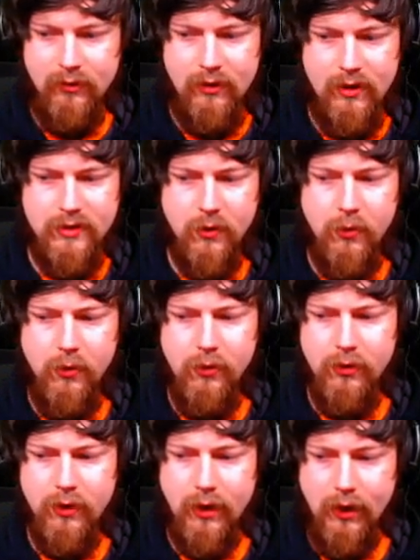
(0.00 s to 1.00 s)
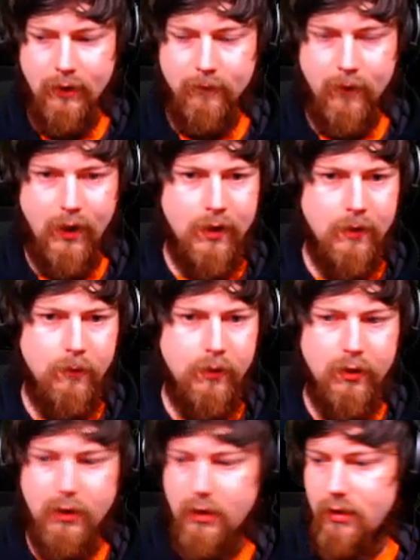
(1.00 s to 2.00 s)
It's a horror game. I
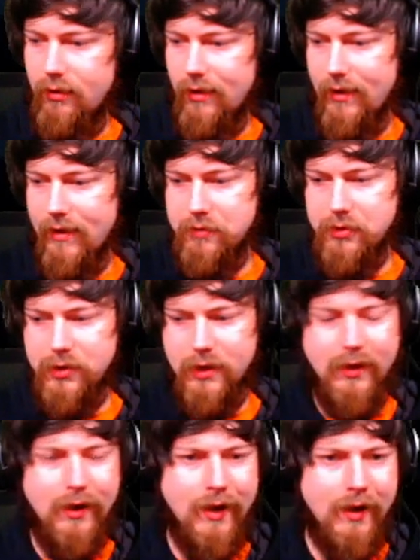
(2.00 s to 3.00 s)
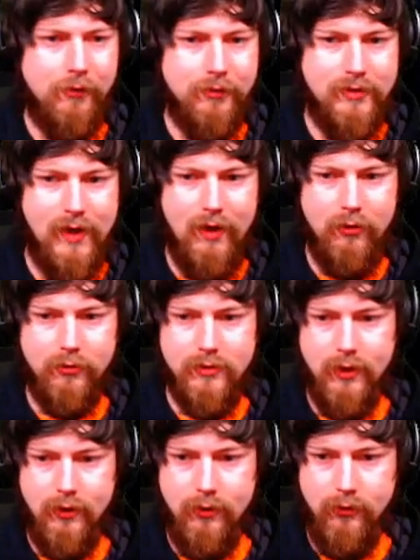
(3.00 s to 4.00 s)
will, uh, I'll have to check that out.
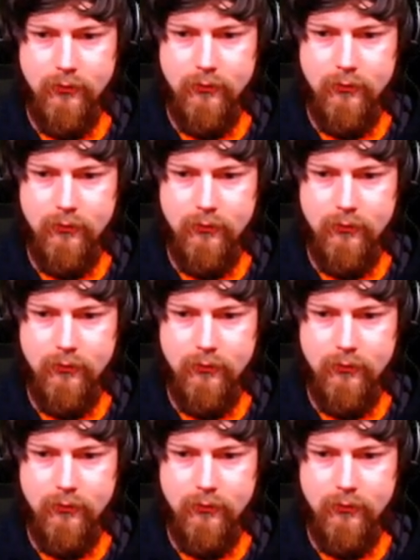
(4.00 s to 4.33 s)
Tattletail.